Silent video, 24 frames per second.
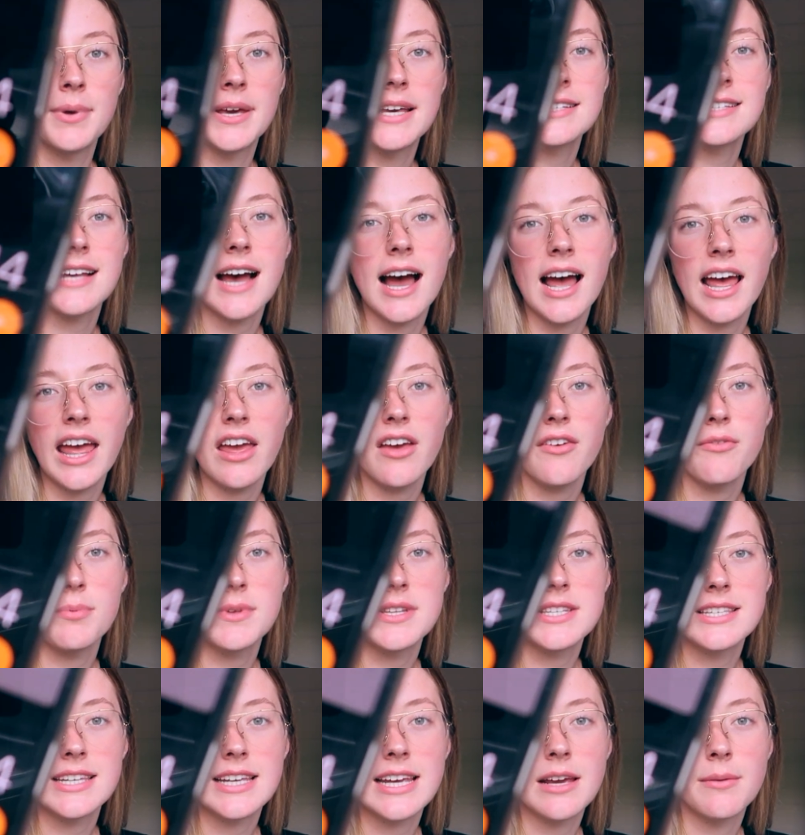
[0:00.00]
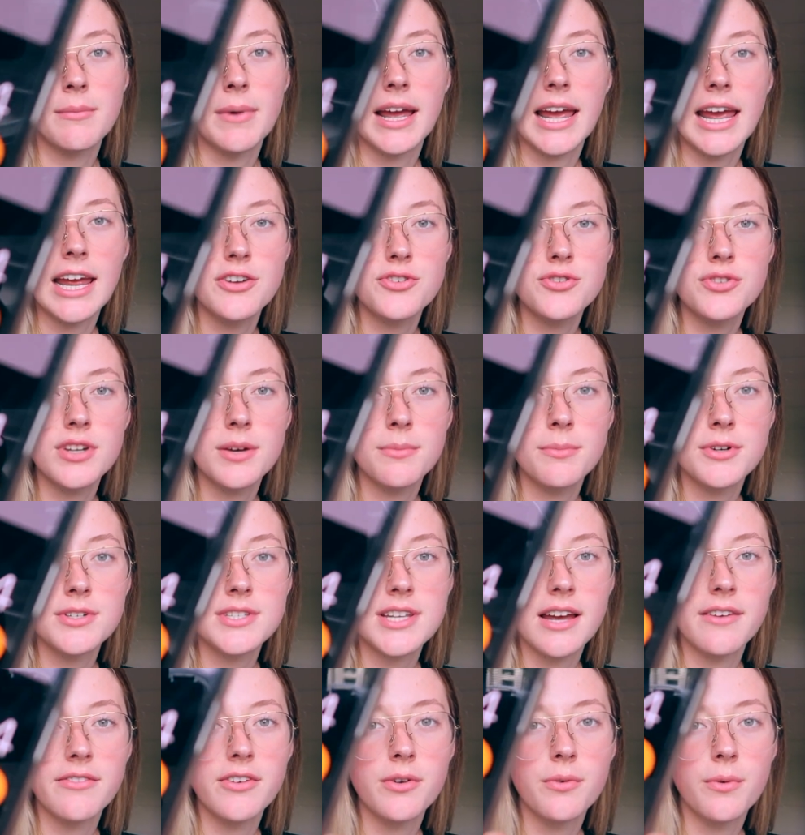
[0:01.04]
because I have been seeing my angel numbers
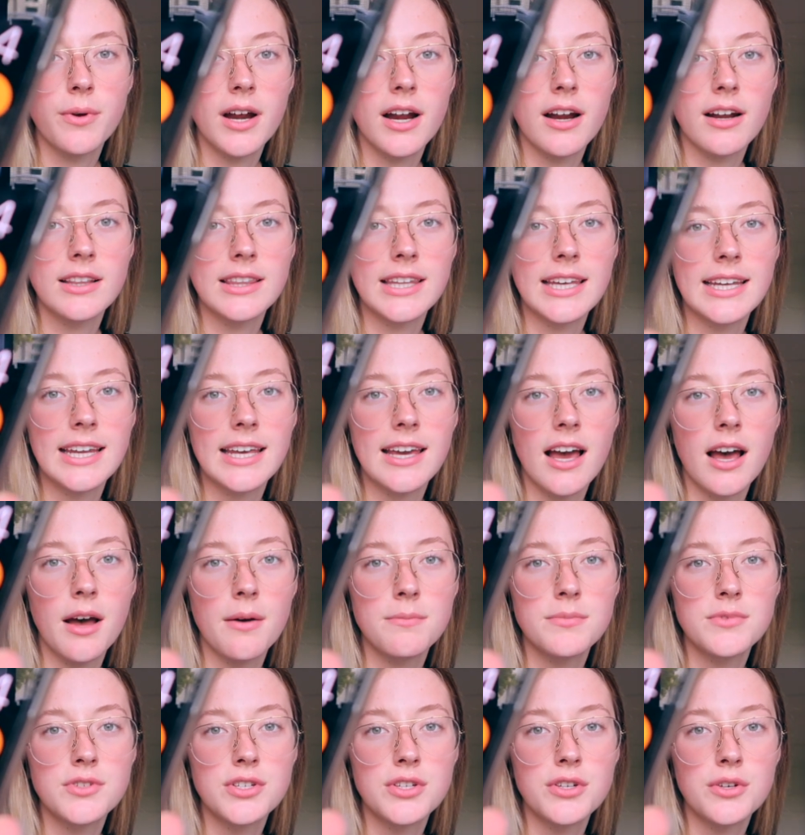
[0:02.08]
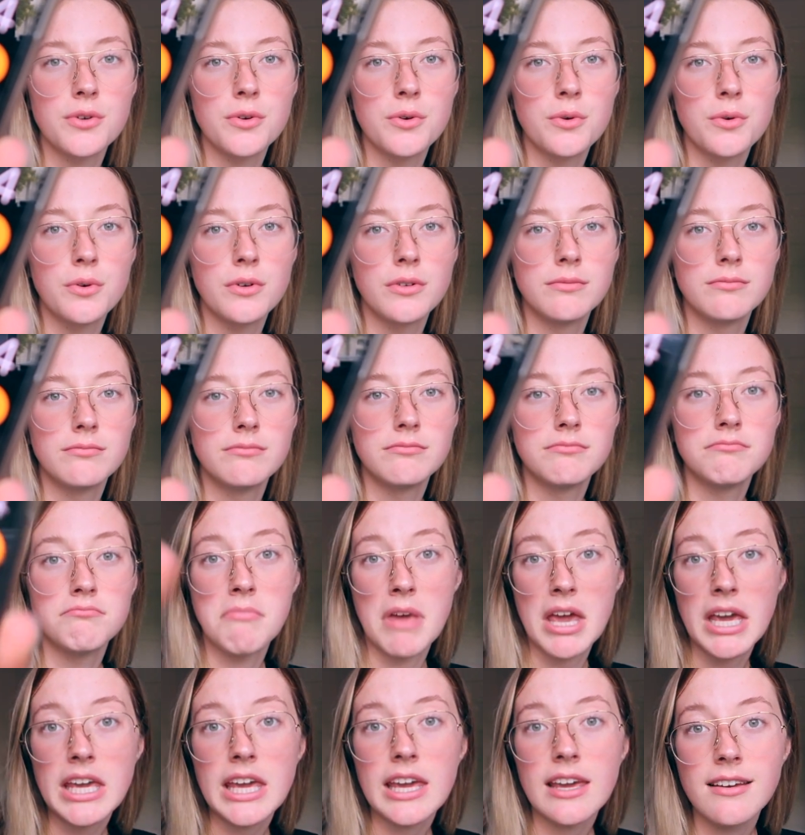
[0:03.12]
everywhere leading up to
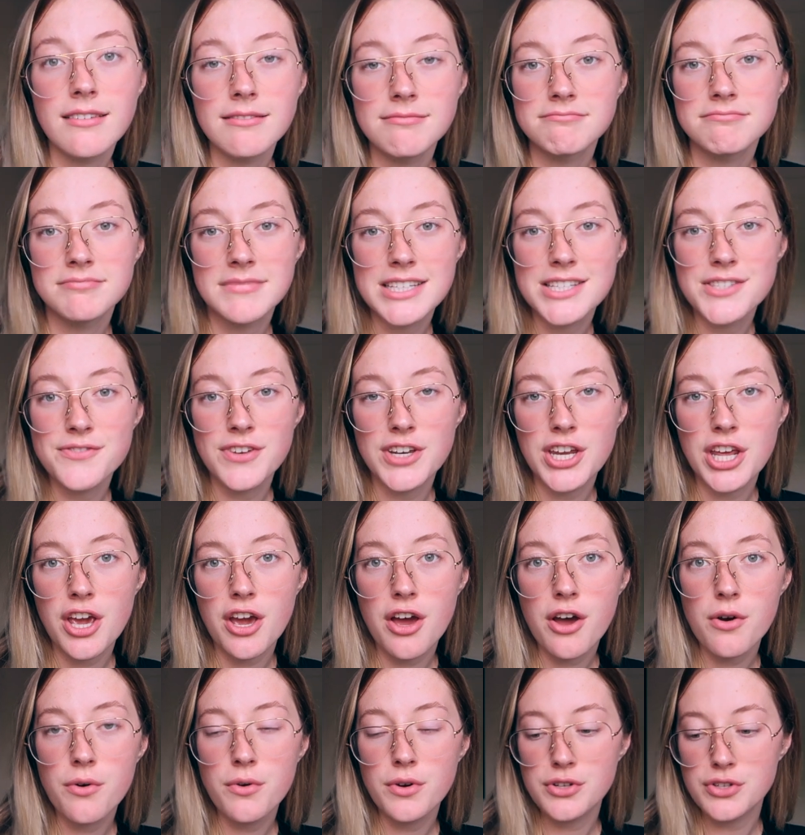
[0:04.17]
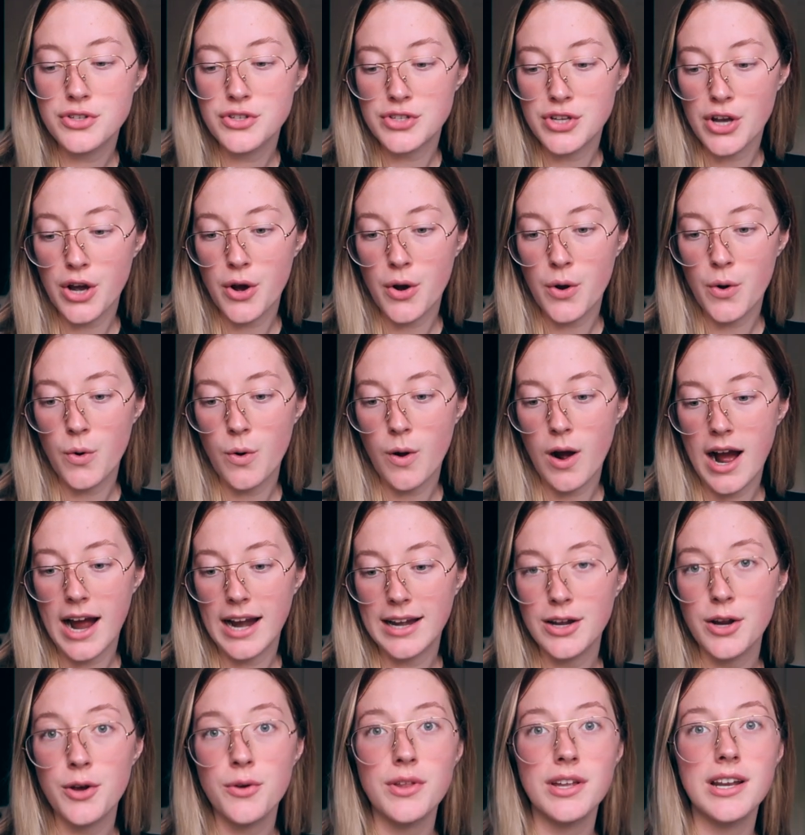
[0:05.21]
making this video. So
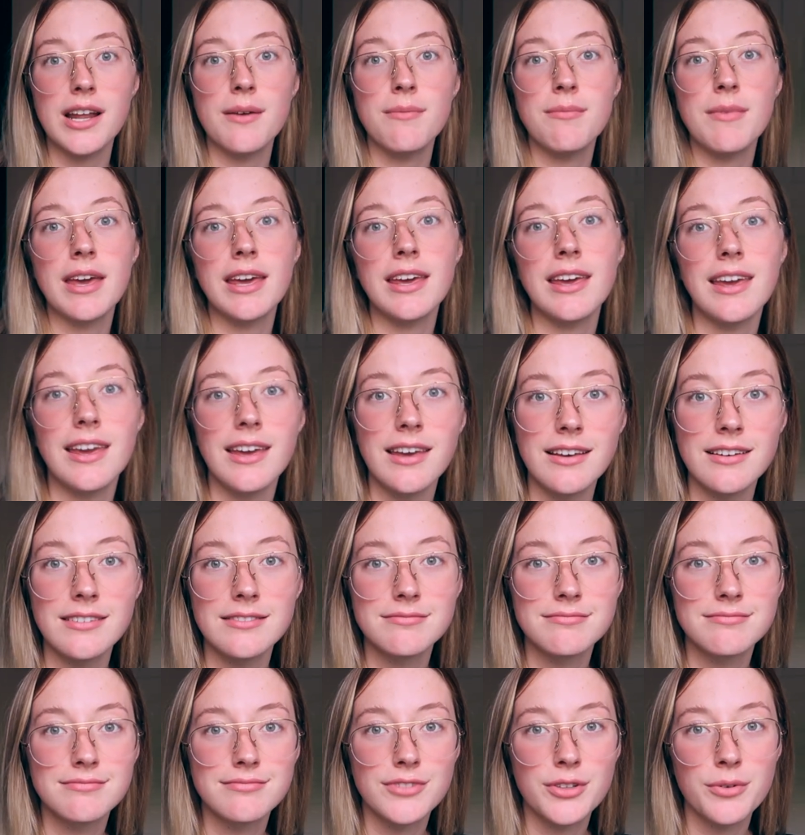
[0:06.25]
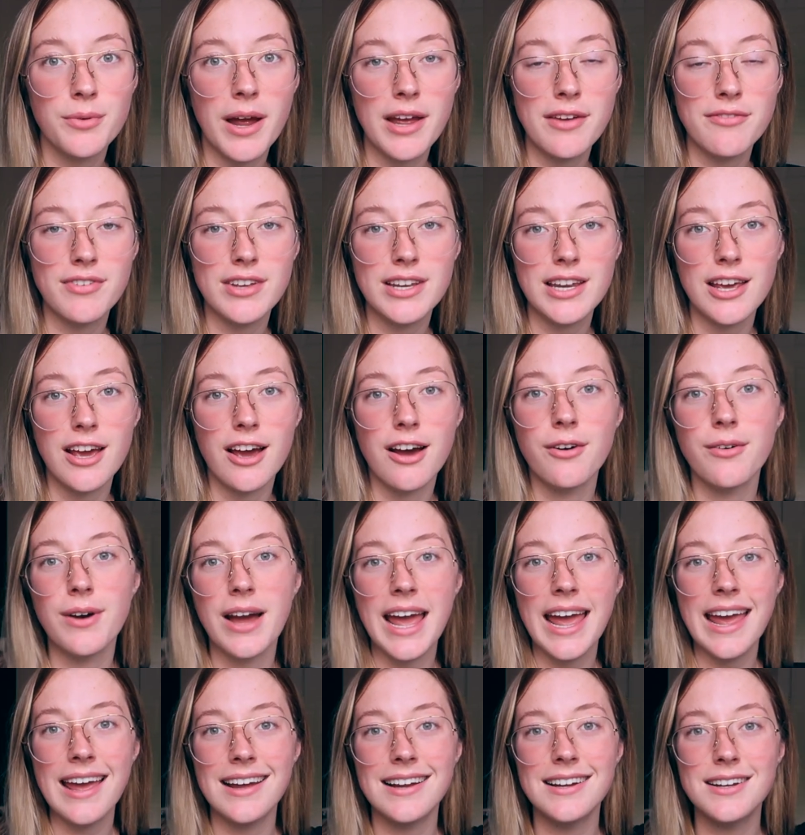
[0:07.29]
I know that I'm making the right video
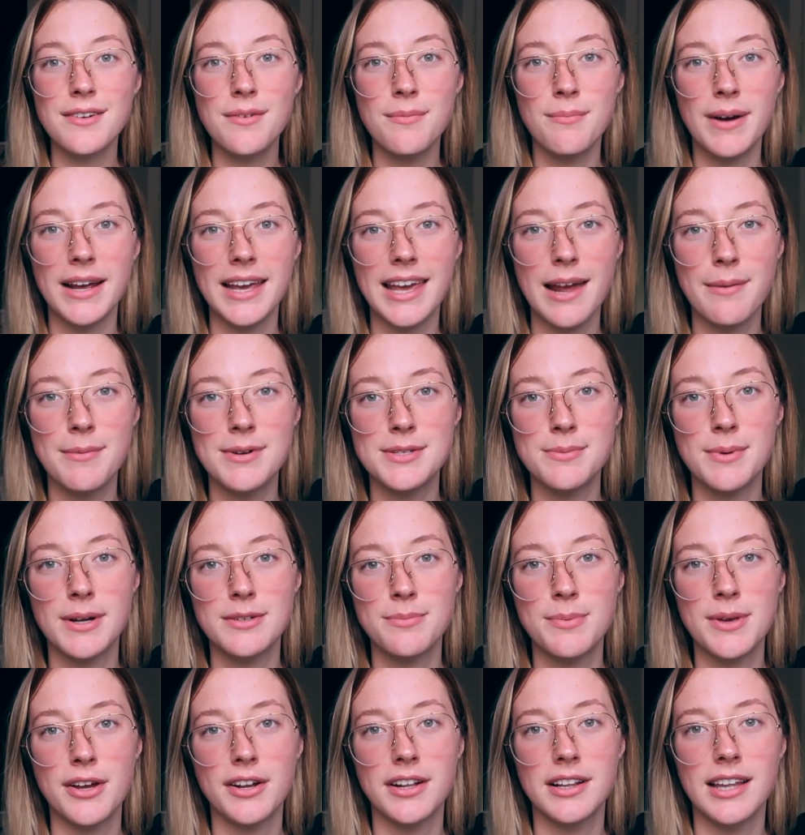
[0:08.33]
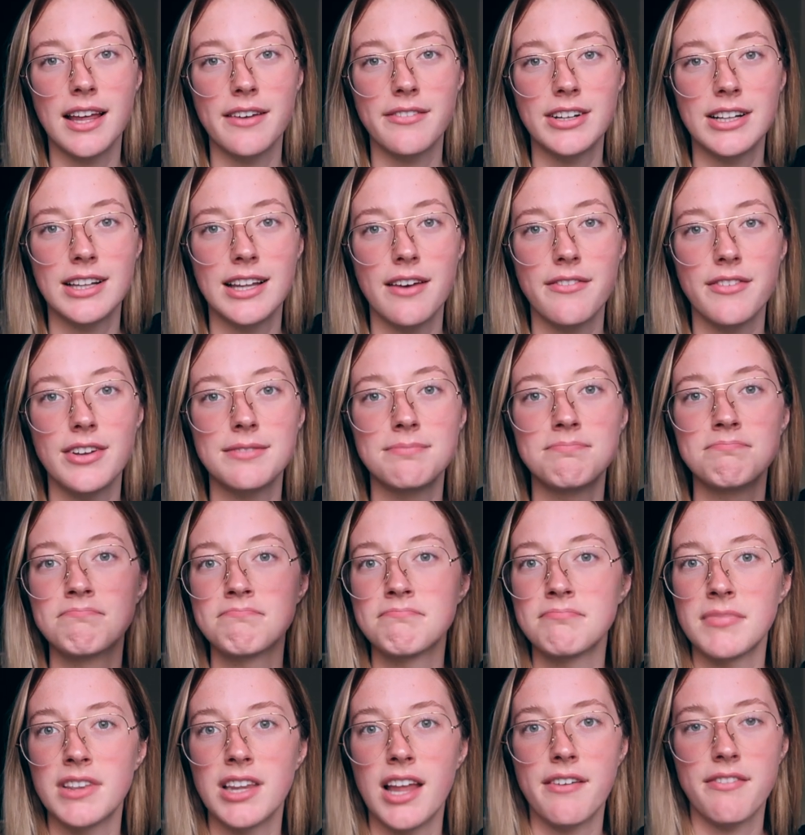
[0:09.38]
and my camera's about to be on 11/11.
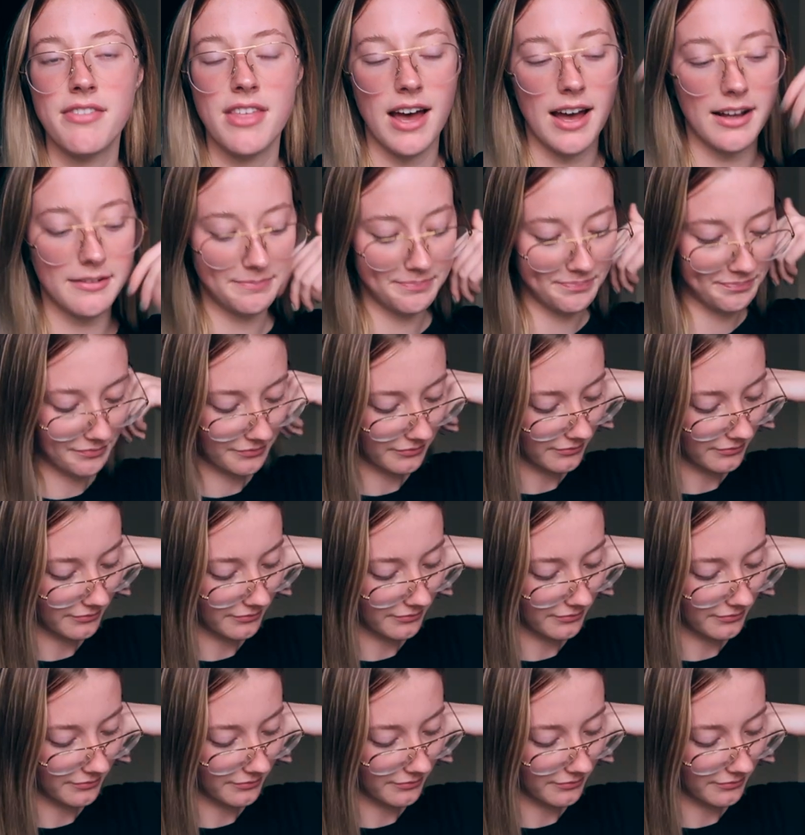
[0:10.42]
Love that.